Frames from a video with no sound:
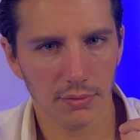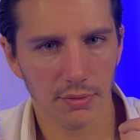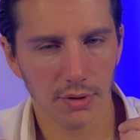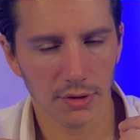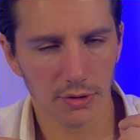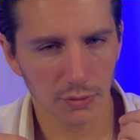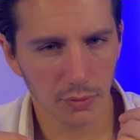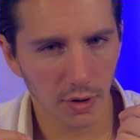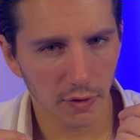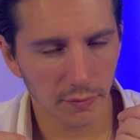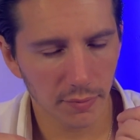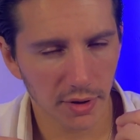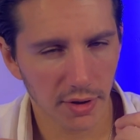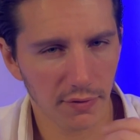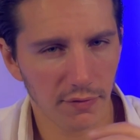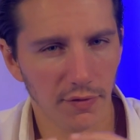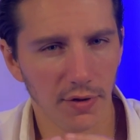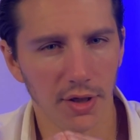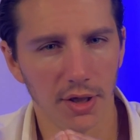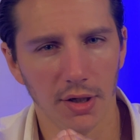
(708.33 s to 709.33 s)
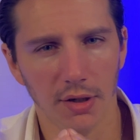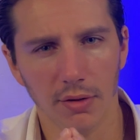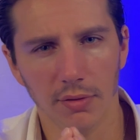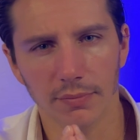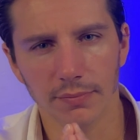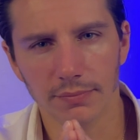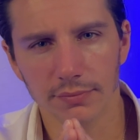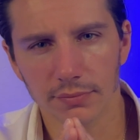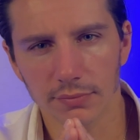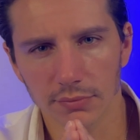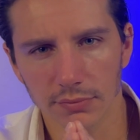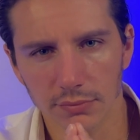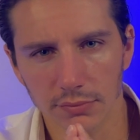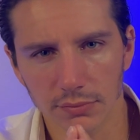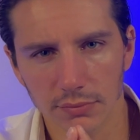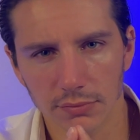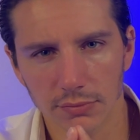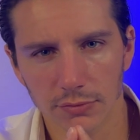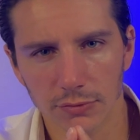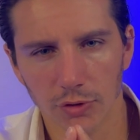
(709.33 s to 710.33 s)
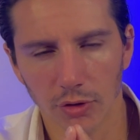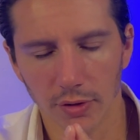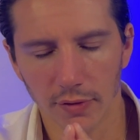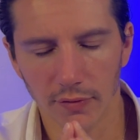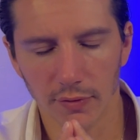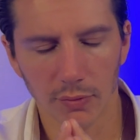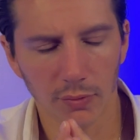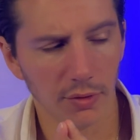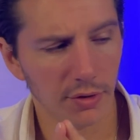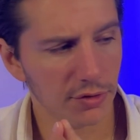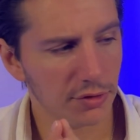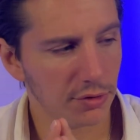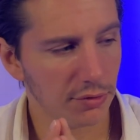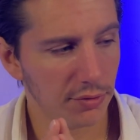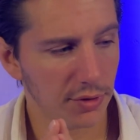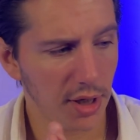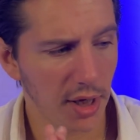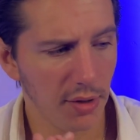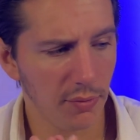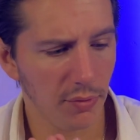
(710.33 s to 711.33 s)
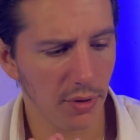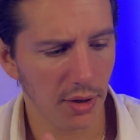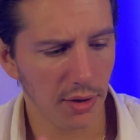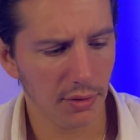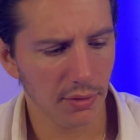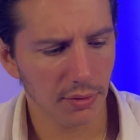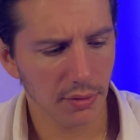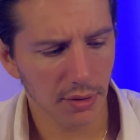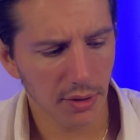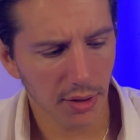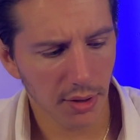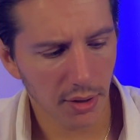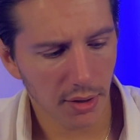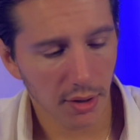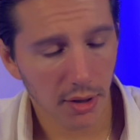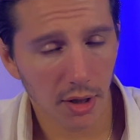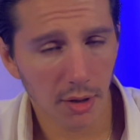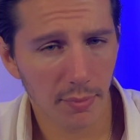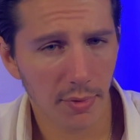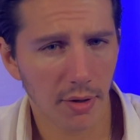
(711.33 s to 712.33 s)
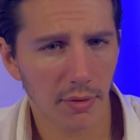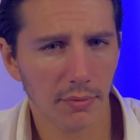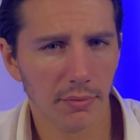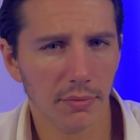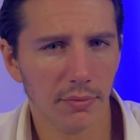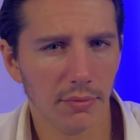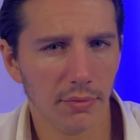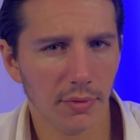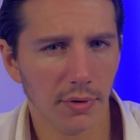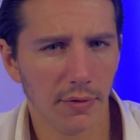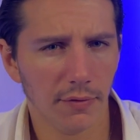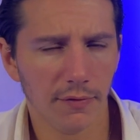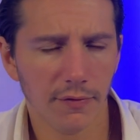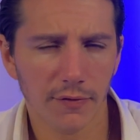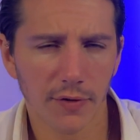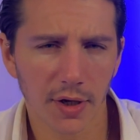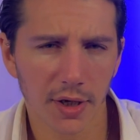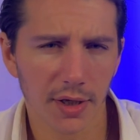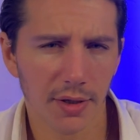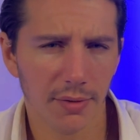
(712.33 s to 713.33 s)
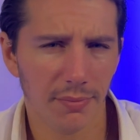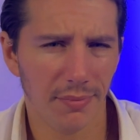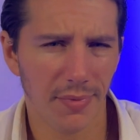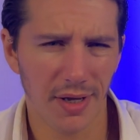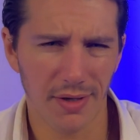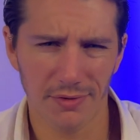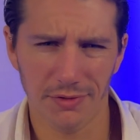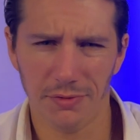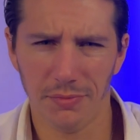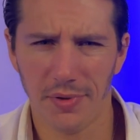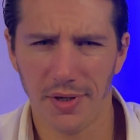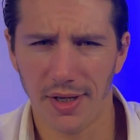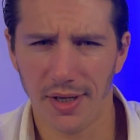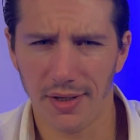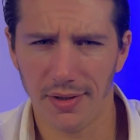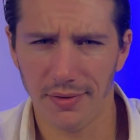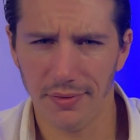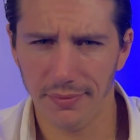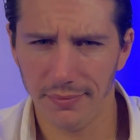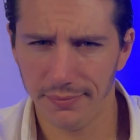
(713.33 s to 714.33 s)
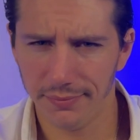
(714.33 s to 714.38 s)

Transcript: a 12-minute video, or even worse, create one, about a mouse pad.